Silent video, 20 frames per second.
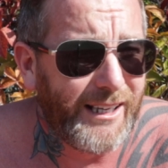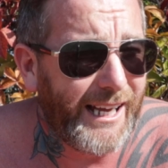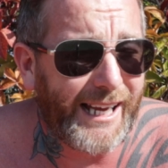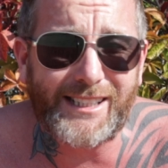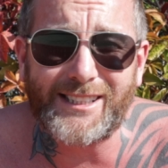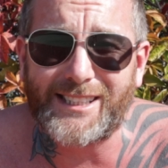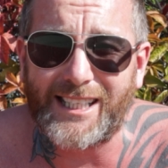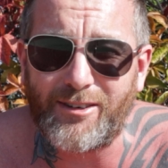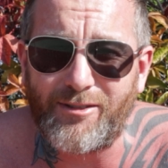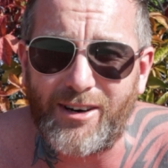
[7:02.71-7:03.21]

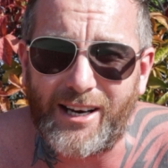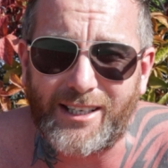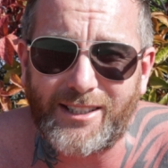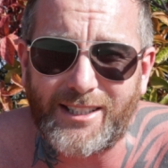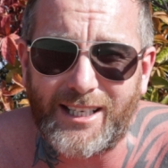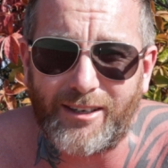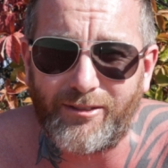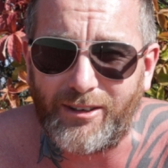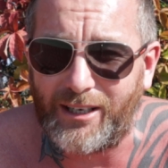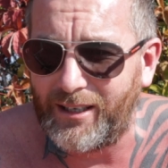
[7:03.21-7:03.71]
Etc,
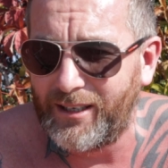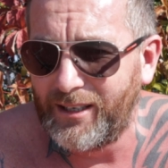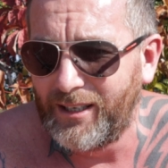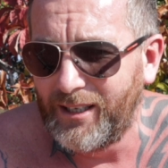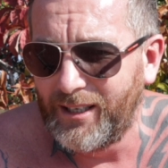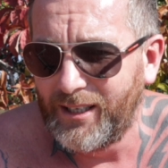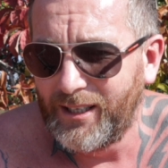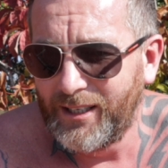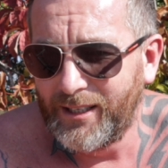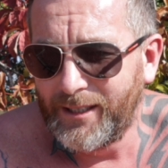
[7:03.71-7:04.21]
etc.
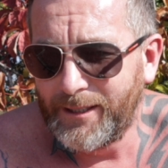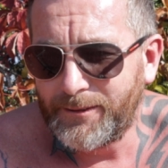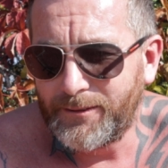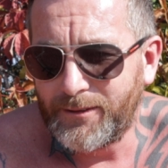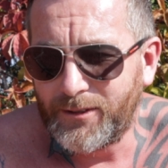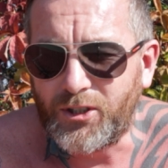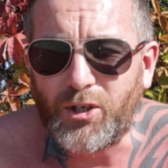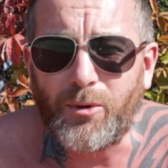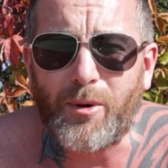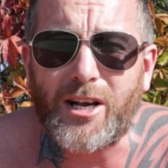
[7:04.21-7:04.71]

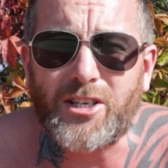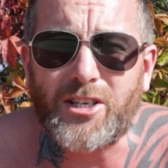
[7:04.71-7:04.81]
2